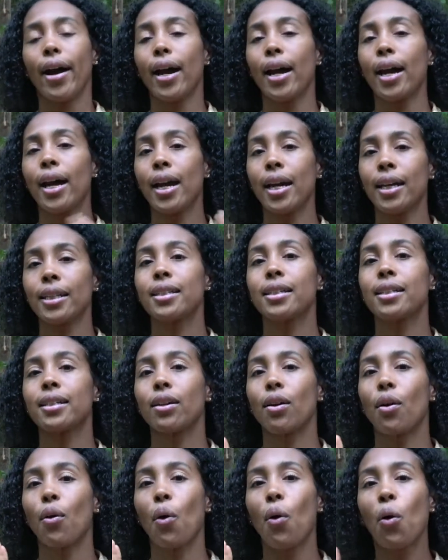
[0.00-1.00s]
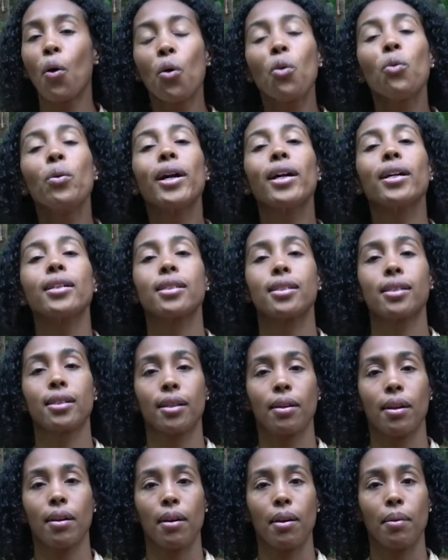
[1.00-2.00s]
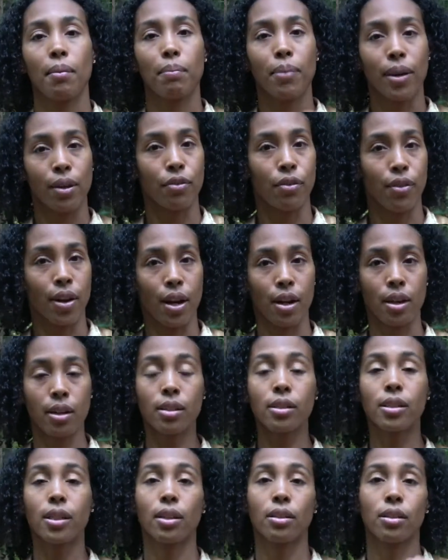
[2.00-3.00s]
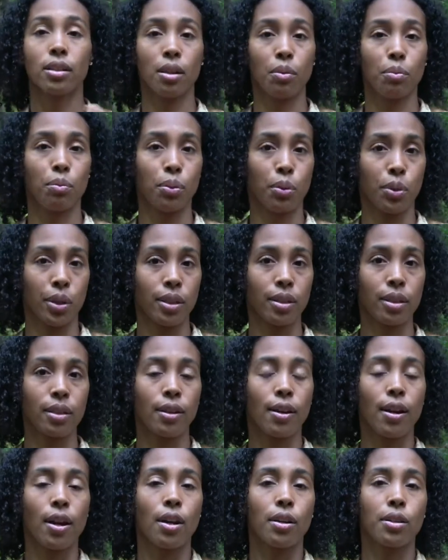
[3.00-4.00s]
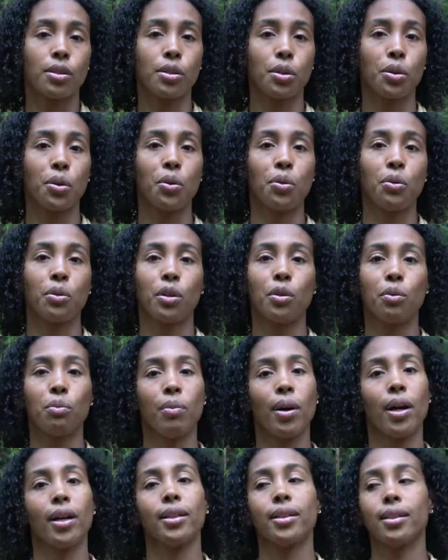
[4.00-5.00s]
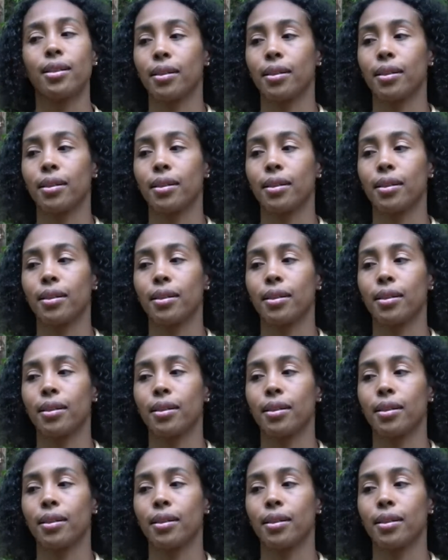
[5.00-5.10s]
It always backfires at some point. So you might